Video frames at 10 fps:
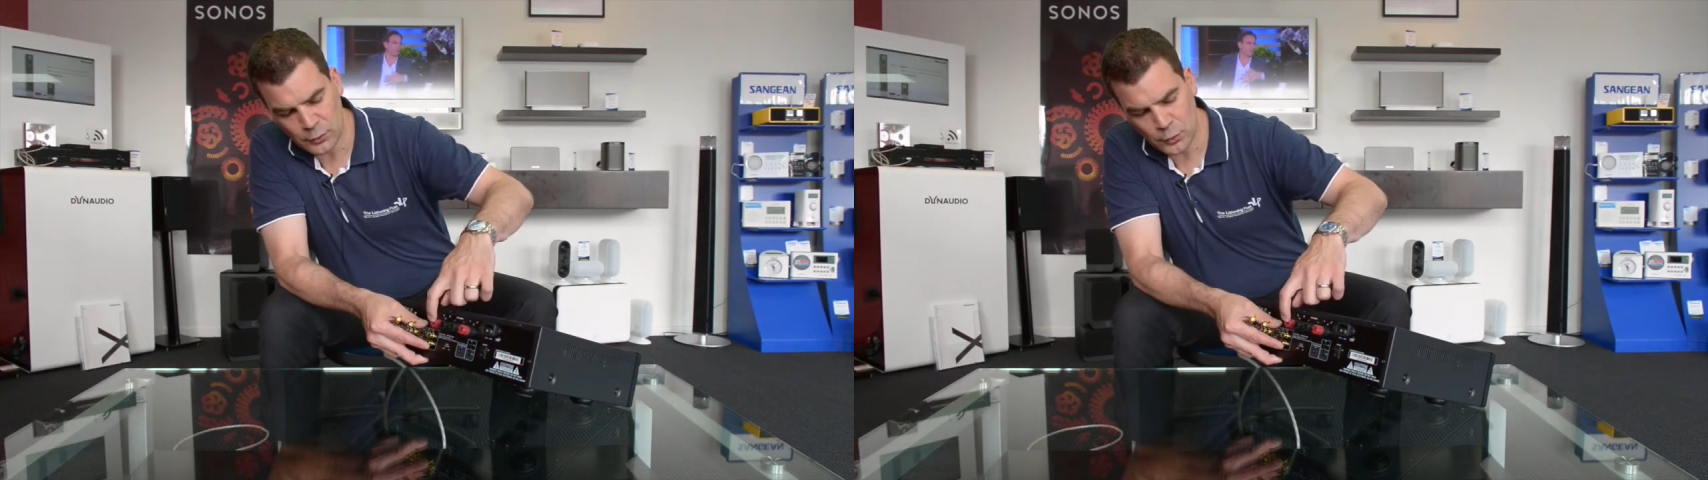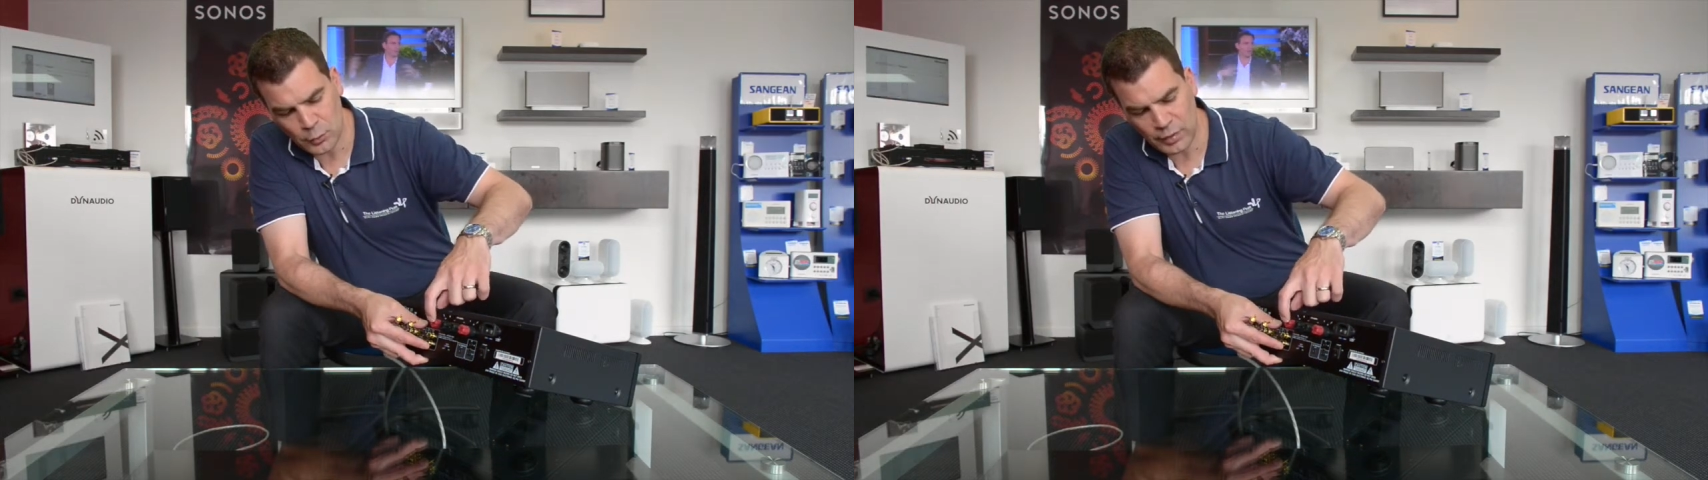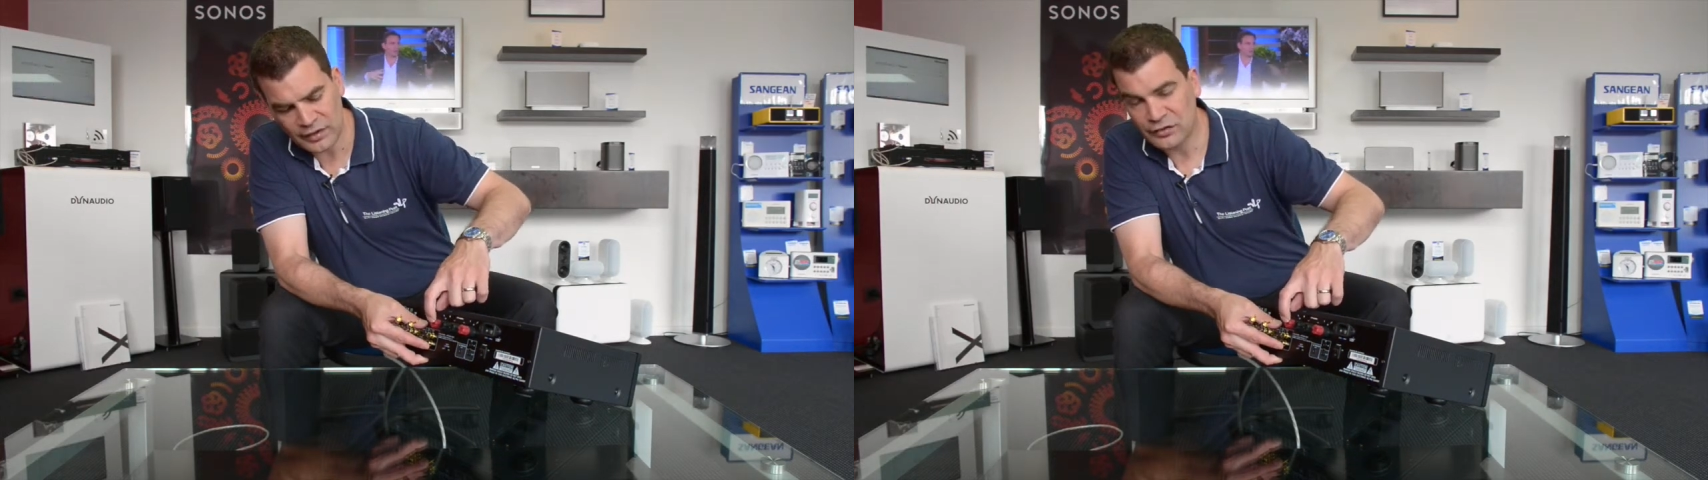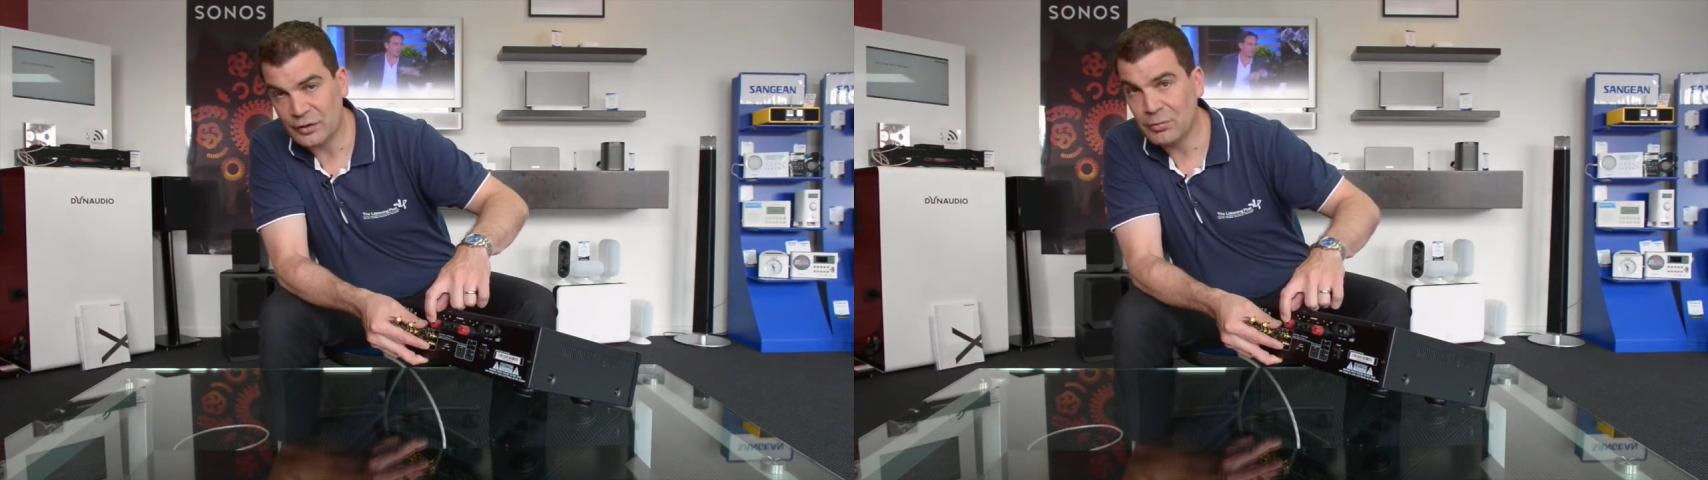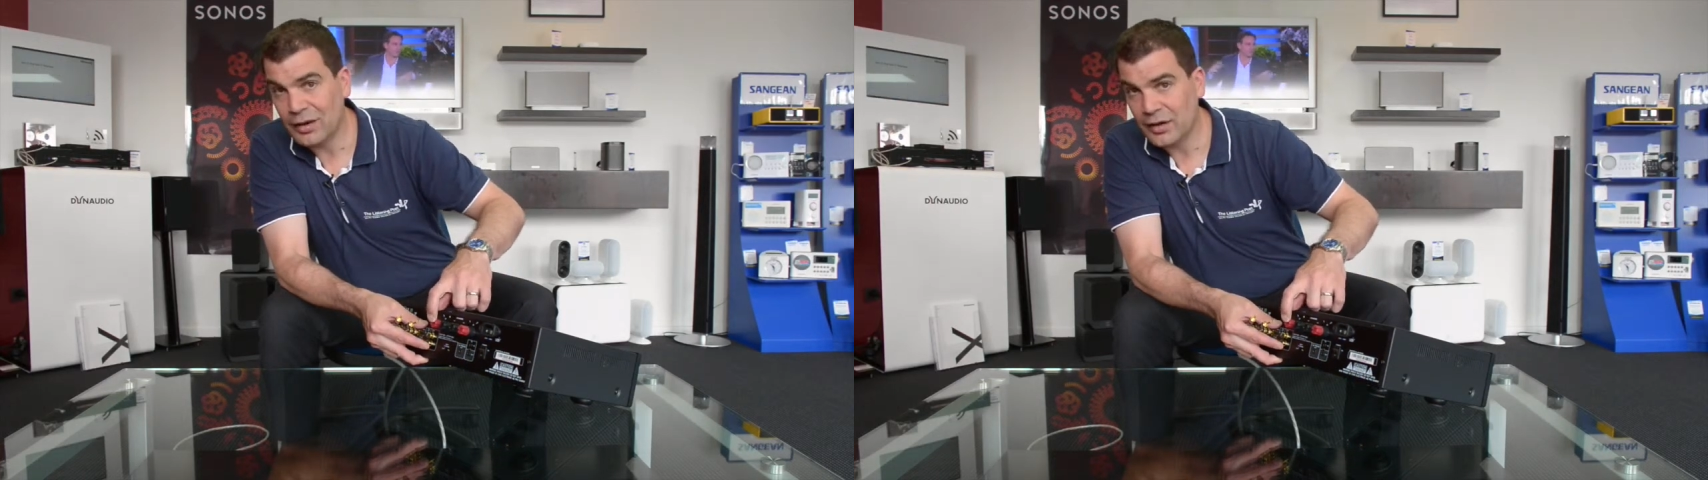or
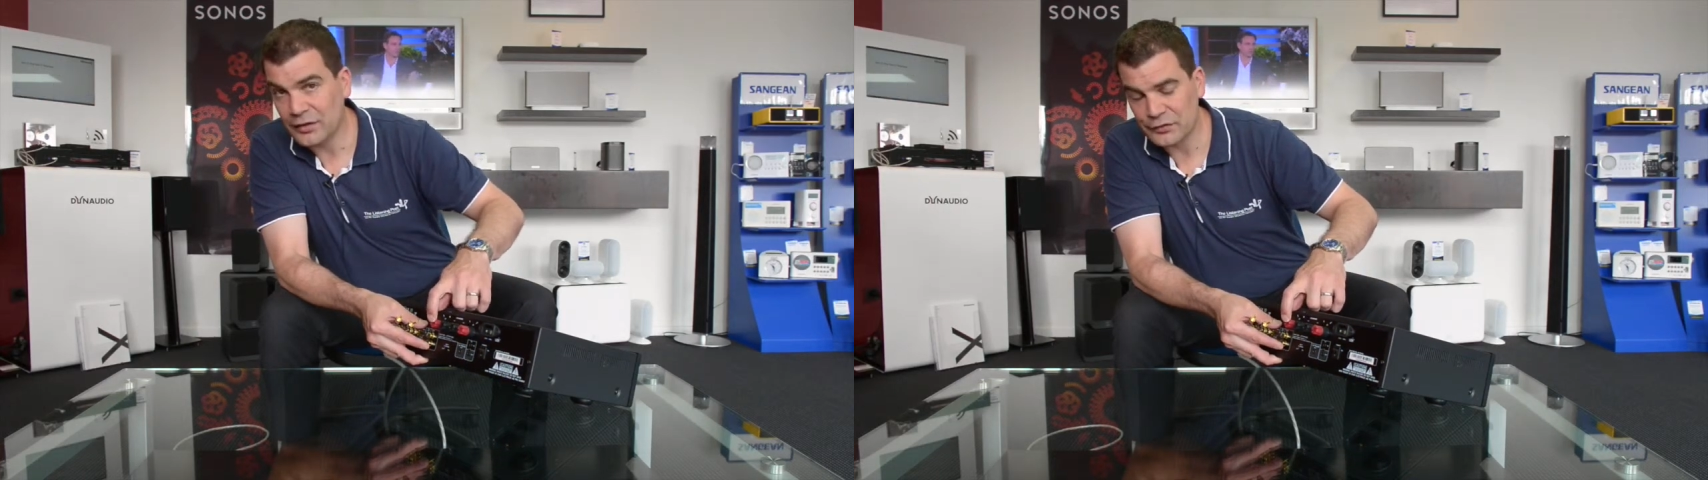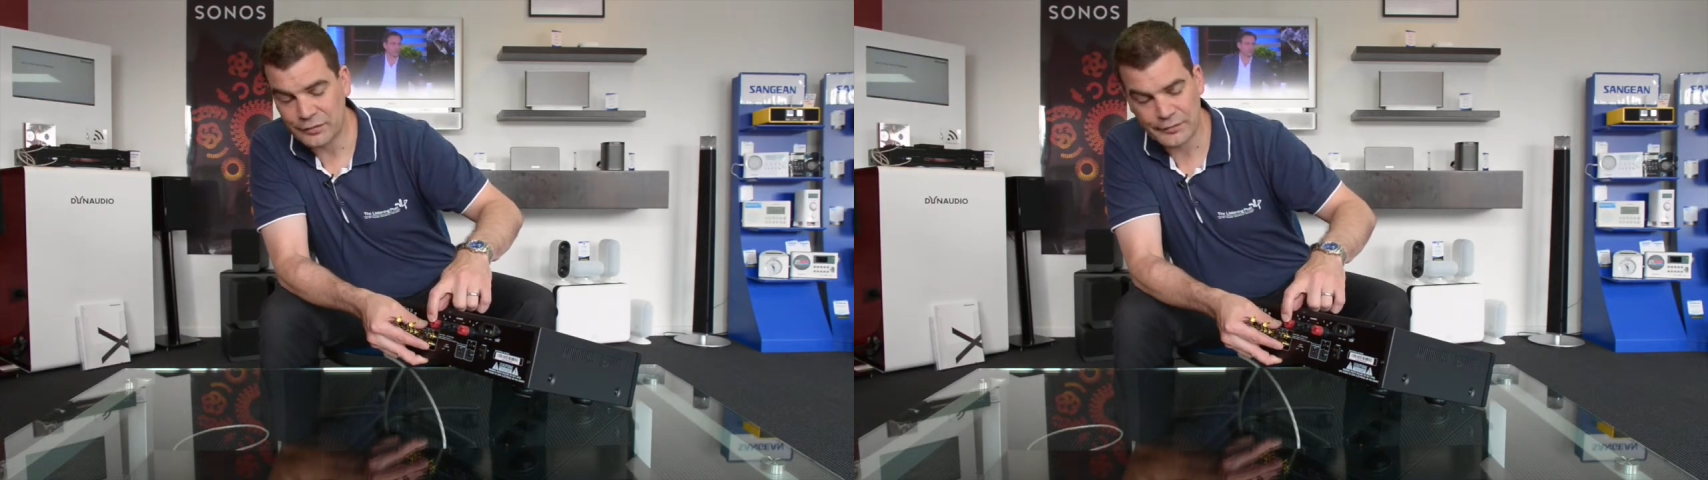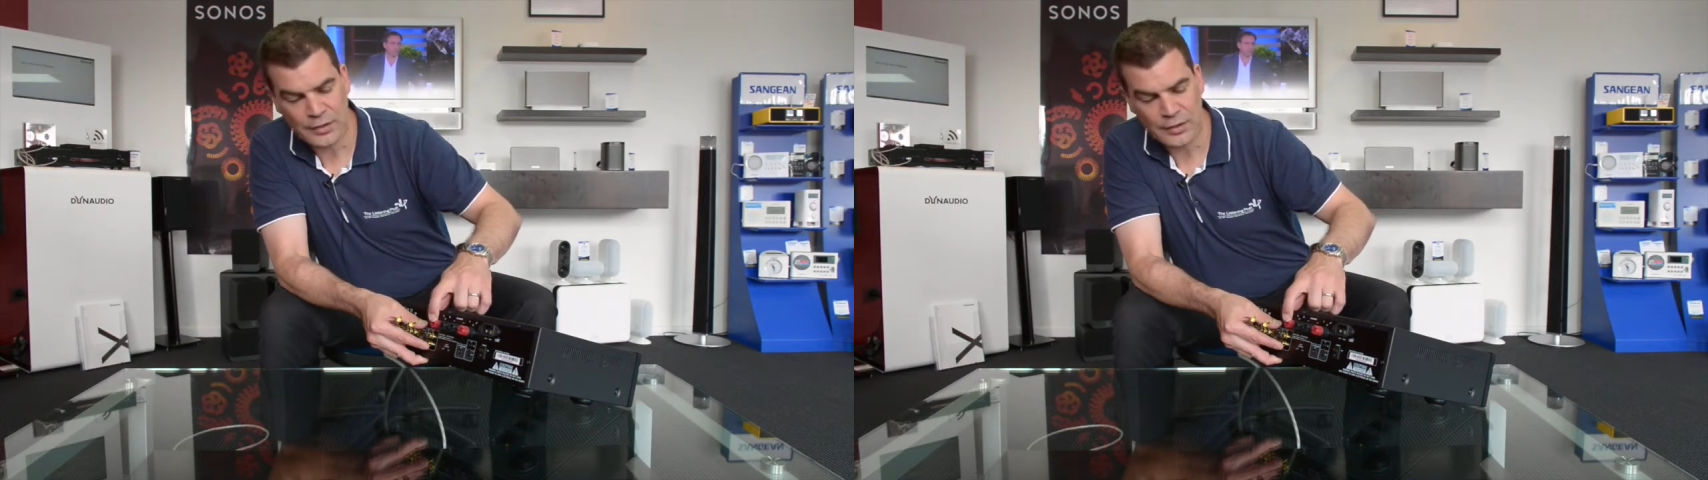plastic plugs.